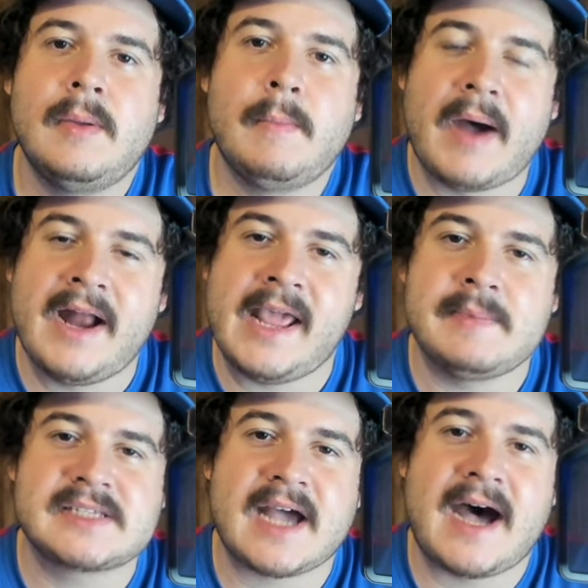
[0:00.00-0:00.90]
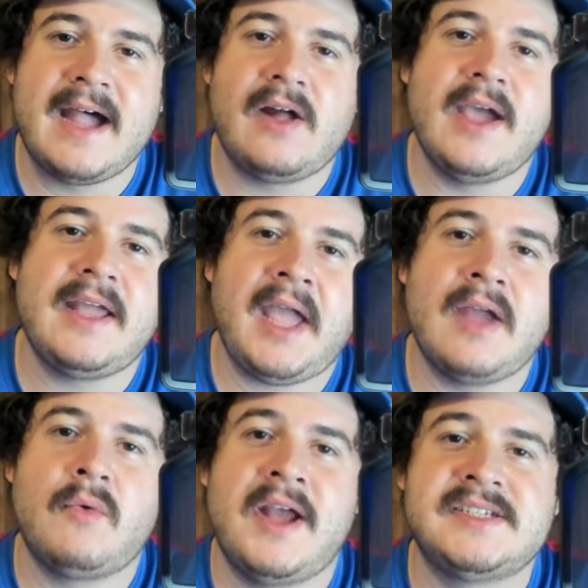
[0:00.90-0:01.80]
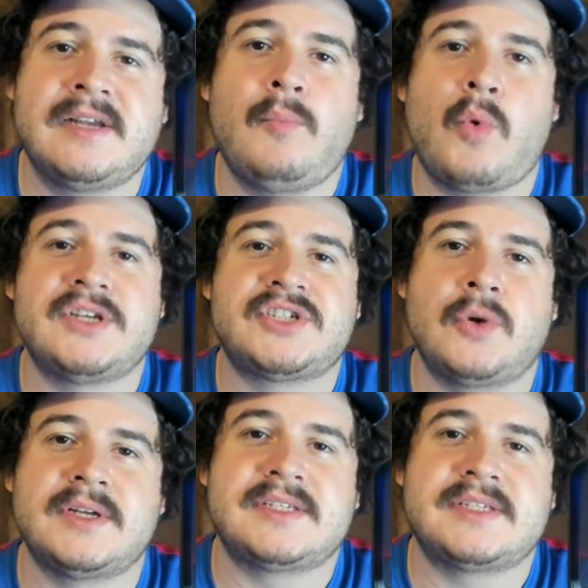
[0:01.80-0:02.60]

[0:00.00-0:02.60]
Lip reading: My name is Kyle, aka Racing Boy Short,